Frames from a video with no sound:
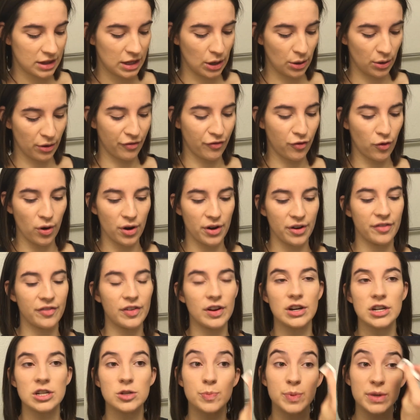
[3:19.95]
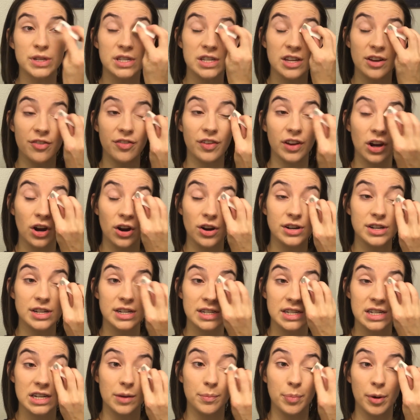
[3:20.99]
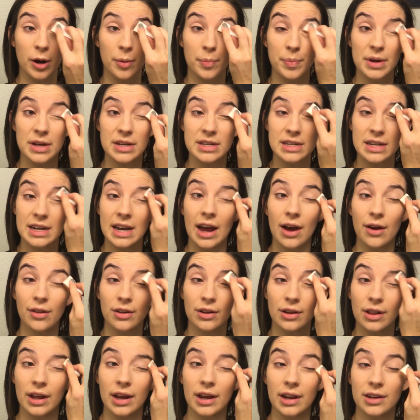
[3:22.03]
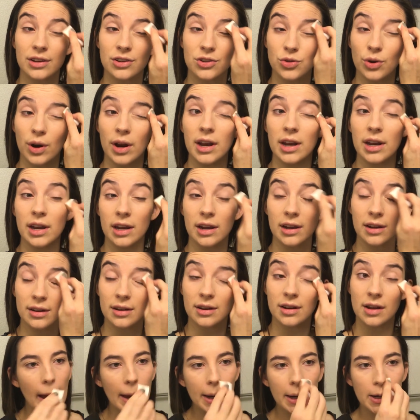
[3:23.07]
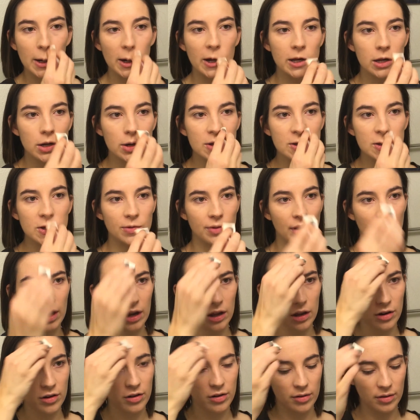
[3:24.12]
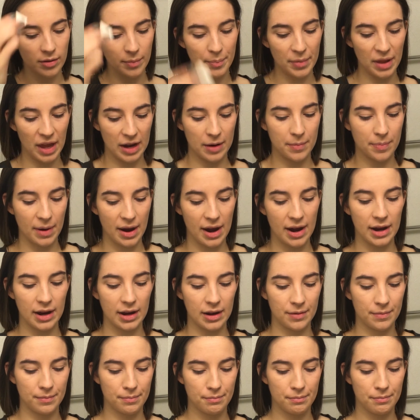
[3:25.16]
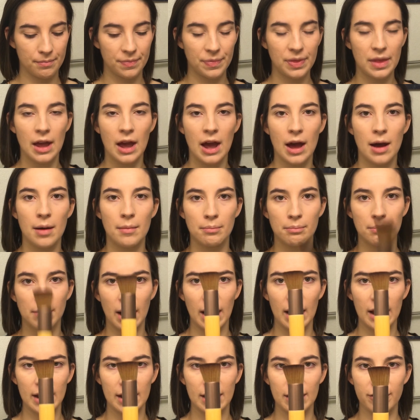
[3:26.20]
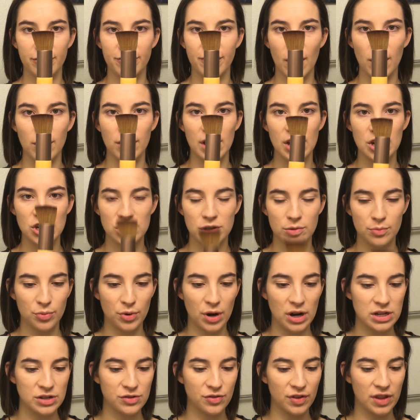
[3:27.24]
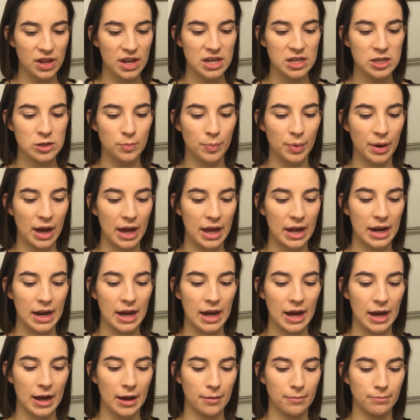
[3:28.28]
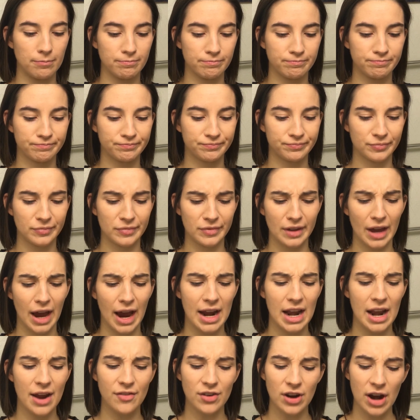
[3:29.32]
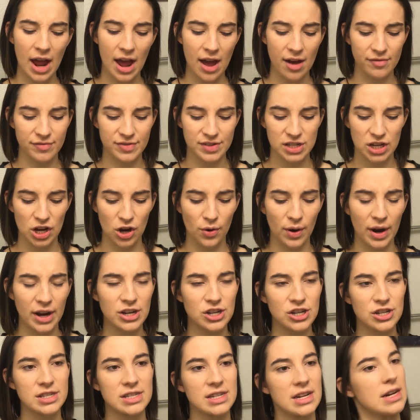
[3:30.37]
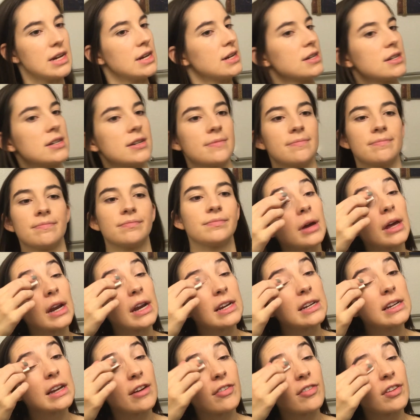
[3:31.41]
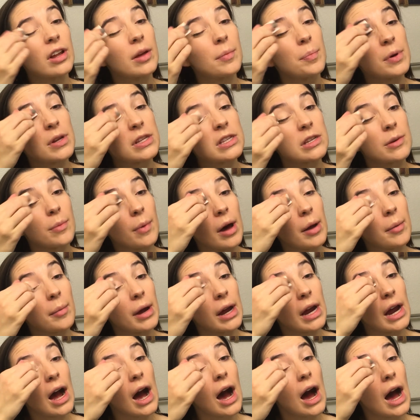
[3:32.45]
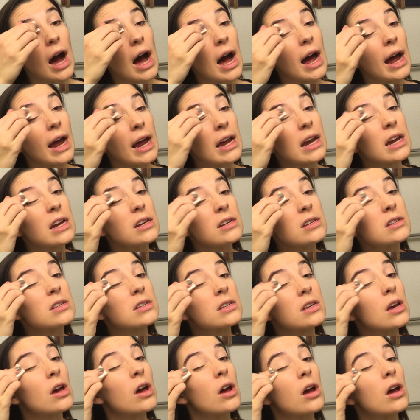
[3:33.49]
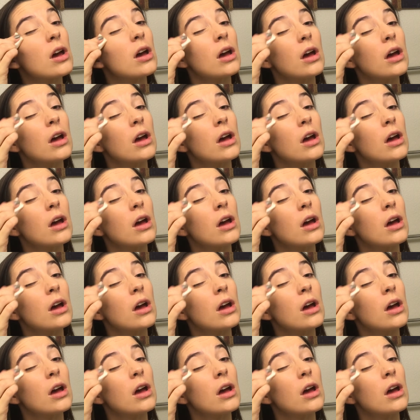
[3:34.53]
they were for a very specific artistic purpose and now they're like trendy. I could use a regular, like my foundation brush for this, but I never have, so I just didn't. I'm gonna definitely put some on my eyes